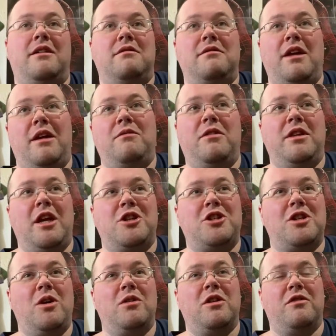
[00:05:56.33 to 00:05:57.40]
And when they
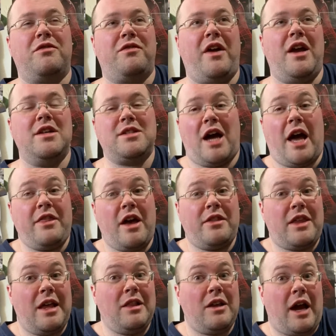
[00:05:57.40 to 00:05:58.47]
showed her face, I
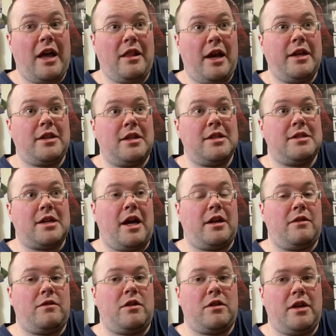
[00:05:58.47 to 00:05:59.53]
liked the design of her.